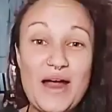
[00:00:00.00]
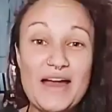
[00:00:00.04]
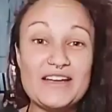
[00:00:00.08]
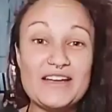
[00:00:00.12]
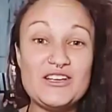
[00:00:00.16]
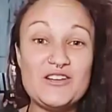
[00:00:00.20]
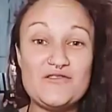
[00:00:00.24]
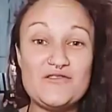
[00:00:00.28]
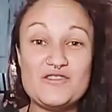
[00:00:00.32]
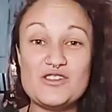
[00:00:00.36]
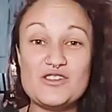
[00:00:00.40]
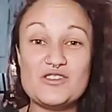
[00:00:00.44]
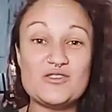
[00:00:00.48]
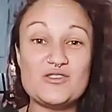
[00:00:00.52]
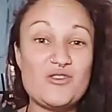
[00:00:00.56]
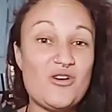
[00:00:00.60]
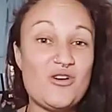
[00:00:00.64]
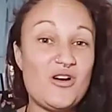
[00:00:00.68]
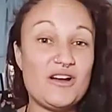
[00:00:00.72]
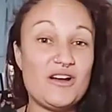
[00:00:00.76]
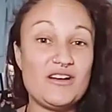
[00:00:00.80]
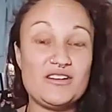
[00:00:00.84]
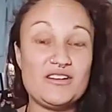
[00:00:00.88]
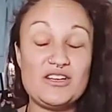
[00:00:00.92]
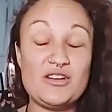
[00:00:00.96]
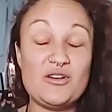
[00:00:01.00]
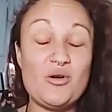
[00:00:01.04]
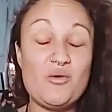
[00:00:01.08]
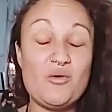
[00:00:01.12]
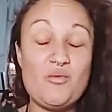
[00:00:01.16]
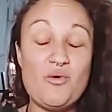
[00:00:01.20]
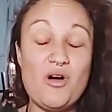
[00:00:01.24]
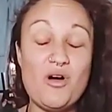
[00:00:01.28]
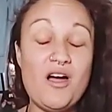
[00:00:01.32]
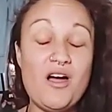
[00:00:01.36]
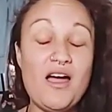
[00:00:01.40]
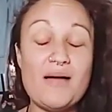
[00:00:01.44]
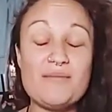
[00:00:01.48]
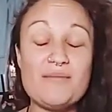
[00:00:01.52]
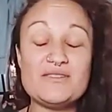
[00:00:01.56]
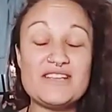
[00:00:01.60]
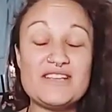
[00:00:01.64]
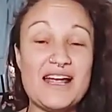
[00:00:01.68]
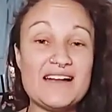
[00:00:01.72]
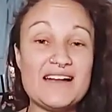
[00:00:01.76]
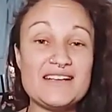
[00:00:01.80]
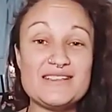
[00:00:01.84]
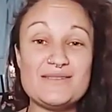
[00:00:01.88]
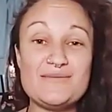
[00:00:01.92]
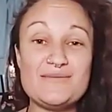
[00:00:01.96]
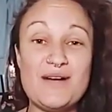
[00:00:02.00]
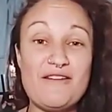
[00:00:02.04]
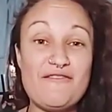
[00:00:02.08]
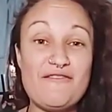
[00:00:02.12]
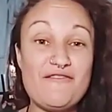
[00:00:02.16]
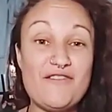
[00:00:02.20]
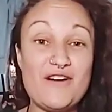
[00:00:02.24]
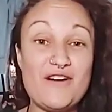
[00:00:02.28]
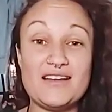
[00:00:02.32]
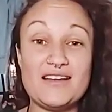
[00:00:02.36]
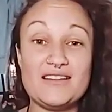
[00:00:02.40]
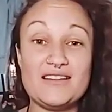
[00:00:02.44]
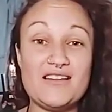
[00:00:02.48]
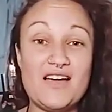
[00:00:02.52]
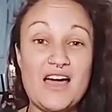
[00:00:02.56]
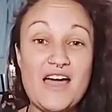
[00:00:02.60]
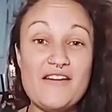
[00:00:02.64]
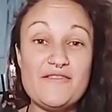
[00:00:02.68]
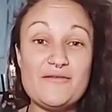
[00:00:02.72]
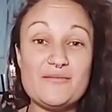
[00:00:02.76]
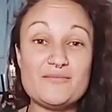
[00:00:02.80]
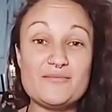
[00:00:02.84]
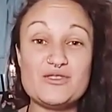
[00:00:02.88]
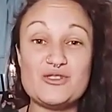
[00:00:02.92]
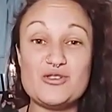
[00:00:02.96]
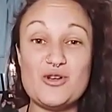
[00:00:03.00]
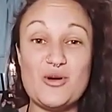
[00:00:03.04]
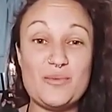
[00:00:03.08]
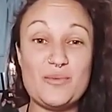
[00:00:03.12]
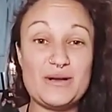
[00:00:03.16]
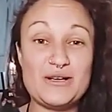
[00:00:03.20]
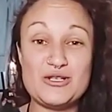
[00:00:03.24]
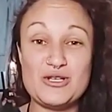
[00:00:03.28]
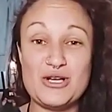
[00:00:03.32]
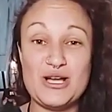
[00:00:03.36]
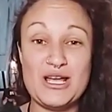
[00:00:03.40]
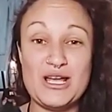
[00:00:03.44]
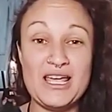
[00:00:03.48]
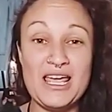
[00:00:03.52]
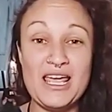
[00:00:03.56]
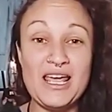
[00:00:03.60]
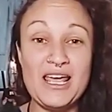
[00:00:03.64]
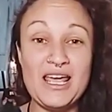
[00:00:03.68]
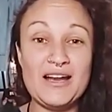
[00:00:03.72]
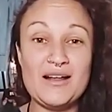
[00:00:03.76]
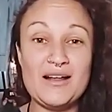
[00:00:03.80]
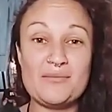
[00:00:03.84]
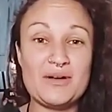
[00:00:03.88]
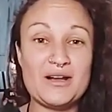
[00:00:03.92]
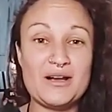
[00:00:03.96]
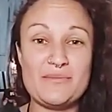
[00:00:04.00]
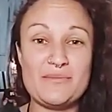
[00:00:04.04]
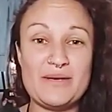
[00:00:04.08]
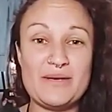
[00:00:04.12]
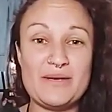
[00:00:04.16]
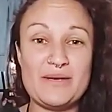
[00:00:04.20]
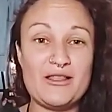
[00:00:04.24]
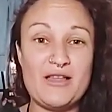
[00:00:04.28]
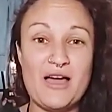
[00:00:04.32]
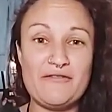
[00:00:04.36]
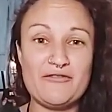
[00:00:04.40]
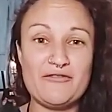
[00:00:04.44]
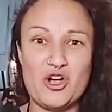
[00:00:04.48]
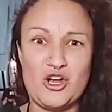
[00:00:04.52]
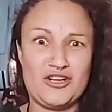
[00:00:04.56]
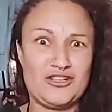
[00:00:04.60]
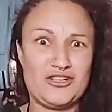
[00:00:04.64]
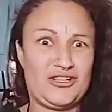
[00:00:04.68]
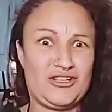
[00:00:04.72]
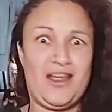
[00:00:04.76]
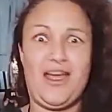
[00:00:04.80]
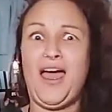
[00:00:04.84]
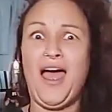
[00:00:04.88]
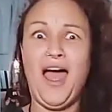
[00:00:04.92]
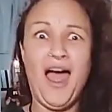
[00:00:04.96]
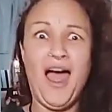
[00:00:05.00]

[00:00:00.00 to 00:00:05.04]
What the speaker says: and you've just gone, you know what? I'm changing my life. I'm stopping drinking, and I'm going to be a life coach.